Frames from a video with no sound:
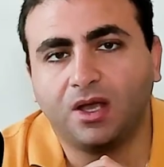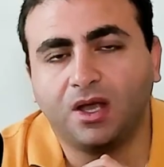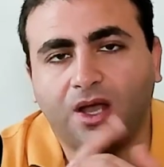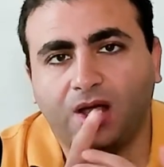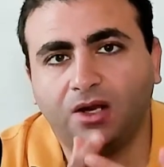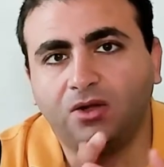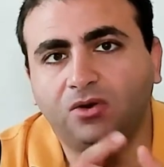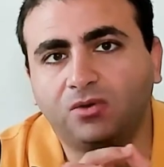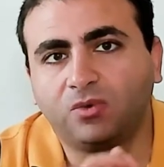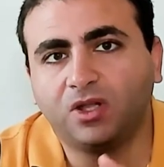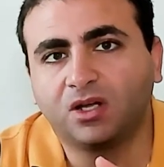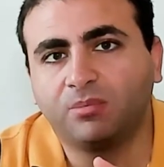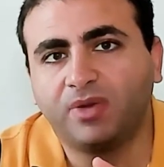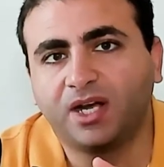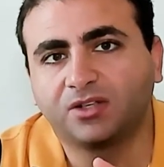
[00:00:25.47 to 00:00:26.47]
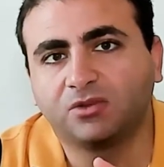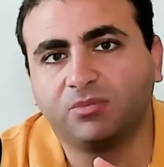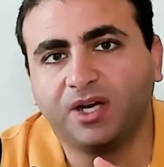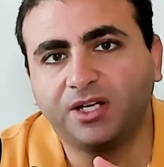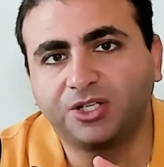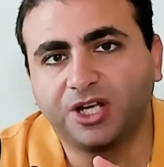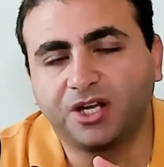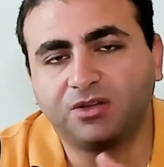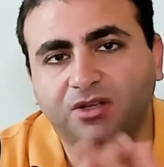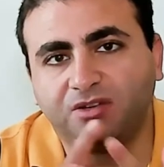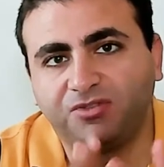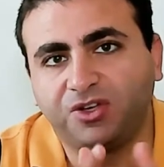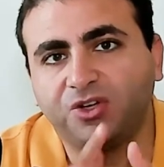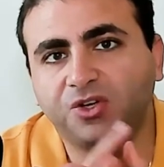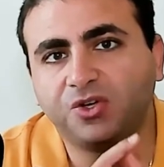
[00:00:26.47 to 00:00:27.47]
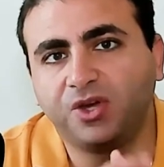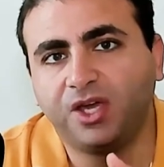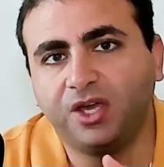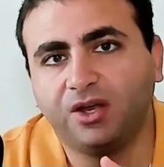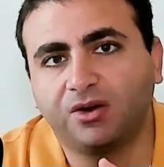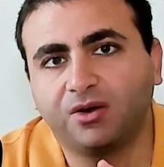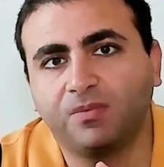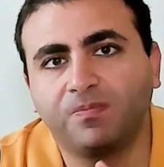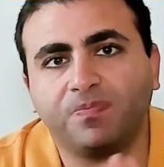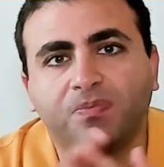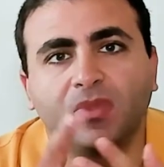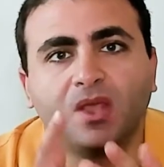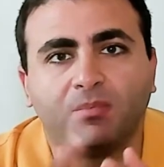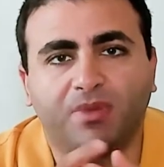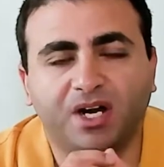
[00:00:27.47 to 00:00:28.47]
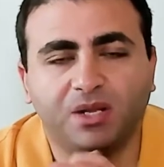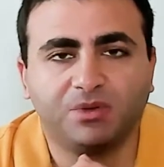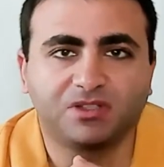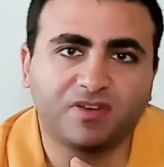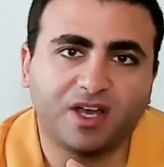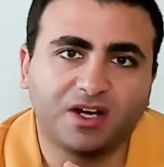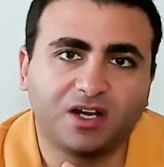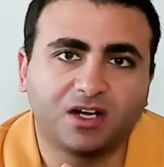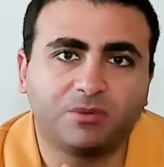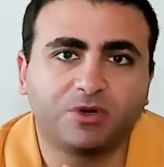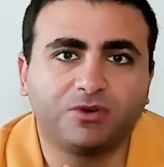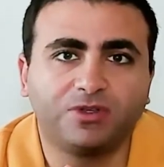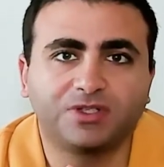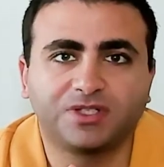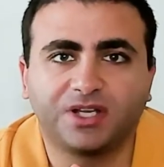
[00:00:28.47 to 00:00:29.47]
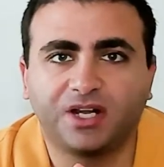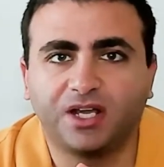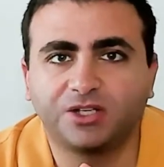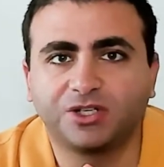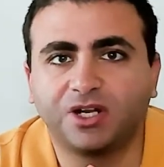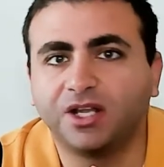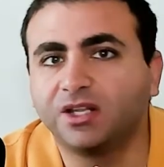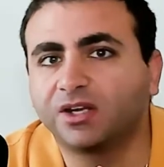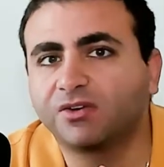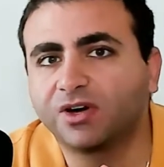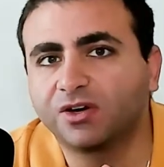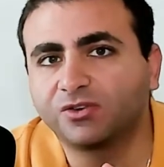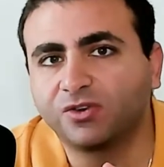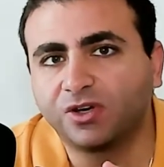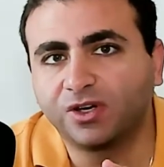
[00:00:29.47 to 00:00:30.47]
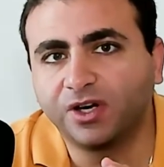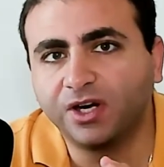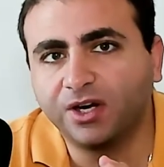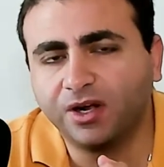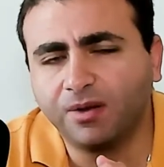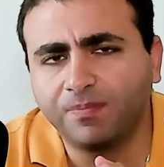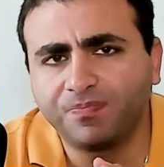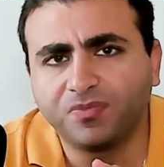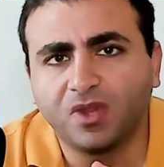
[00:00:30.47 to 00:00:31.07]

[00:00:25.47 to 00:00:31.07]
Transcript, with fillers: Hello and welcome back to my channel. If you're new here, my name is Fadi and I'm a real estate agent in the Greater Toronto Area.